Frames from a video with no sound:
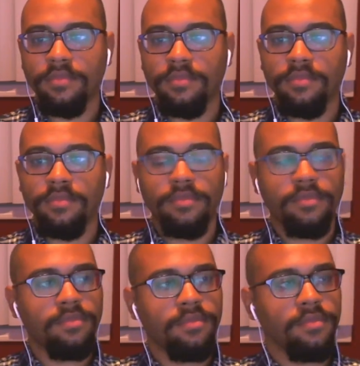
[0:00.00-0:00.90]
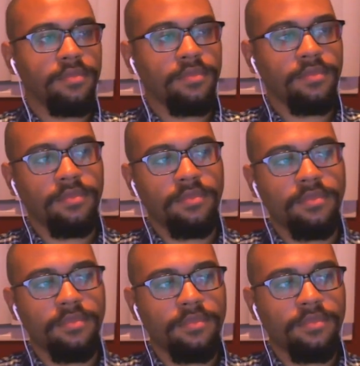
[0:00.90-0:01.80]

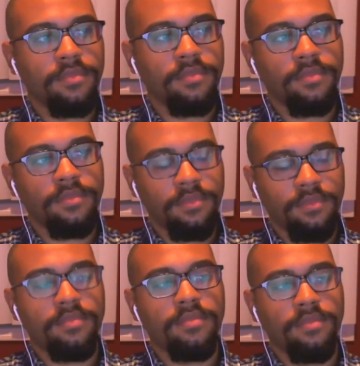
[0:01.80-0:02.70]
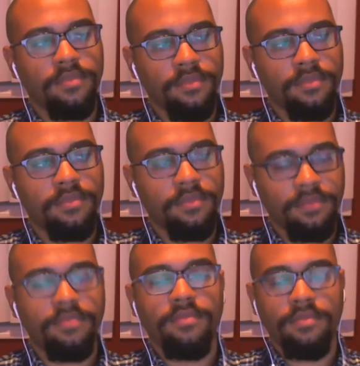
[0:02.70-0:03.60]

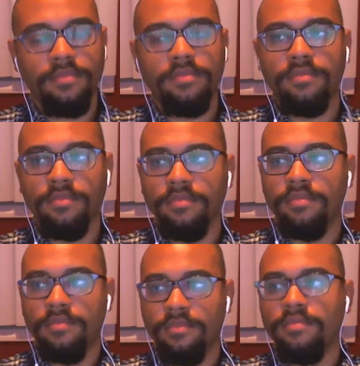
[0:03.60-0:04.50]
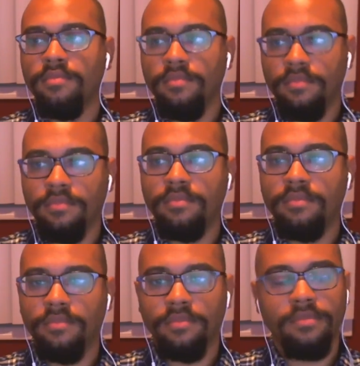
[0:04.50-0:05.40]

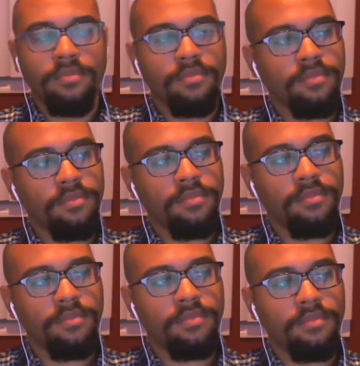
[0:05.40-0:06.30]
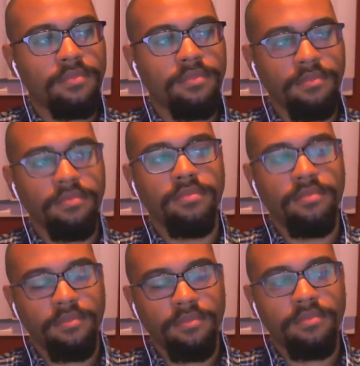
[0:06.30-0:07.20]

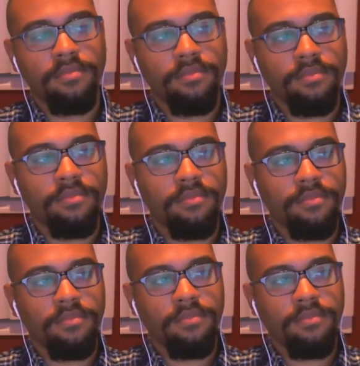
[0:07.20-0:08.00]
This person isn't speaking.